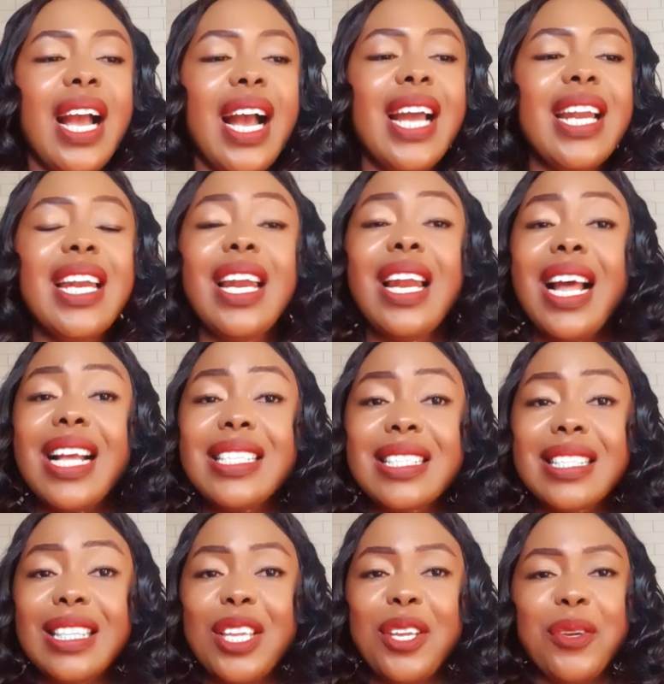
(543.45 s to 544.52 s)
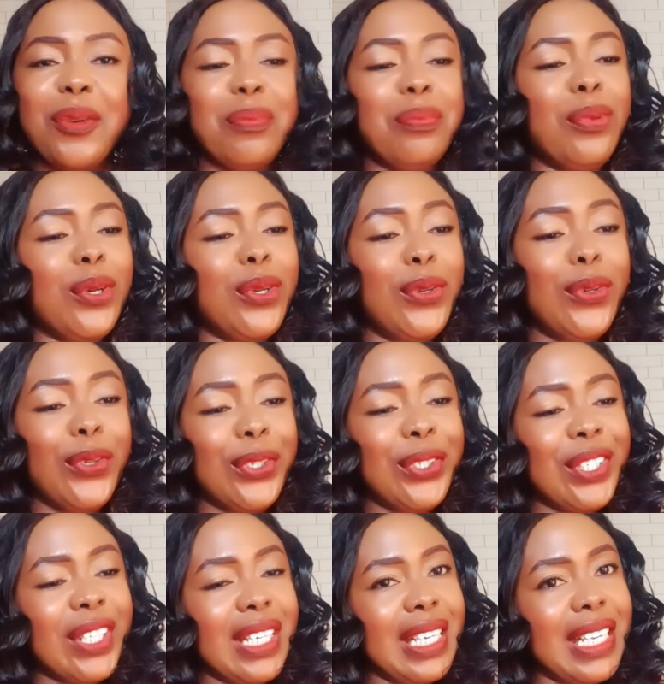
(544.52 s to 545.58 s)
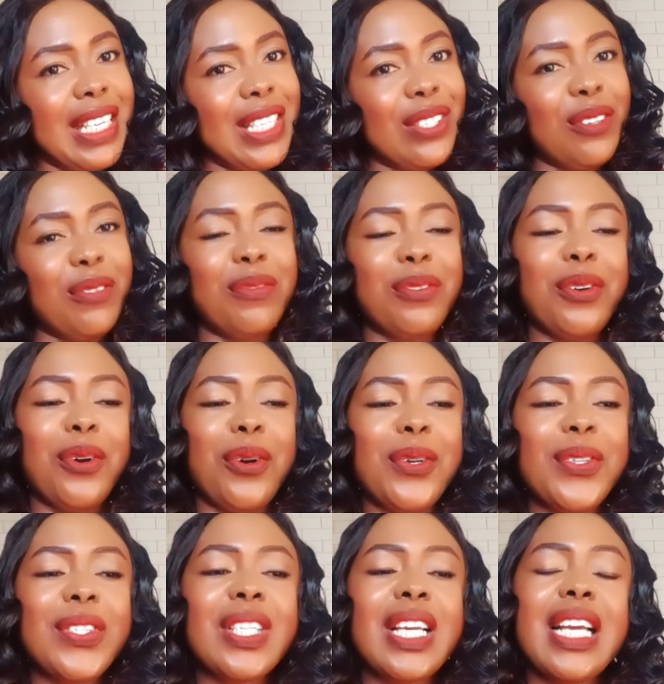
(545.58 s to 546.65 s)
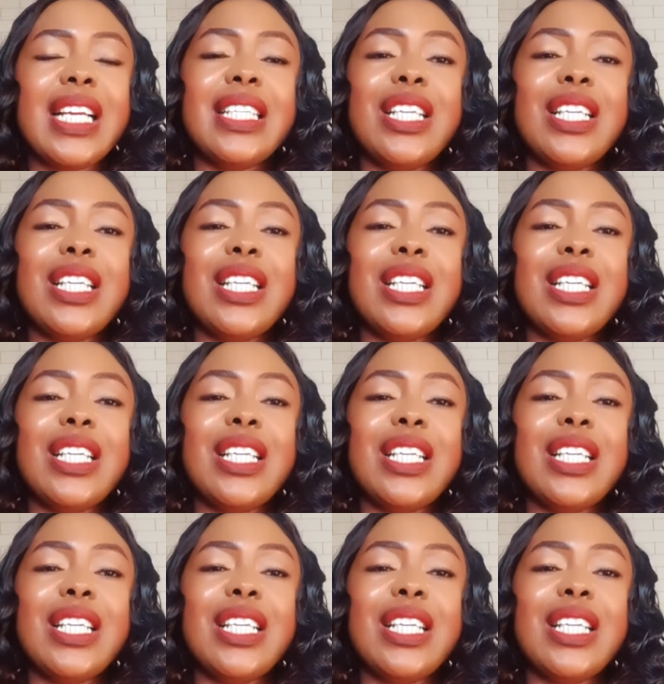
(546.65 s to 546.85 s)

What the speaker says: And lastly, but not the least, of course,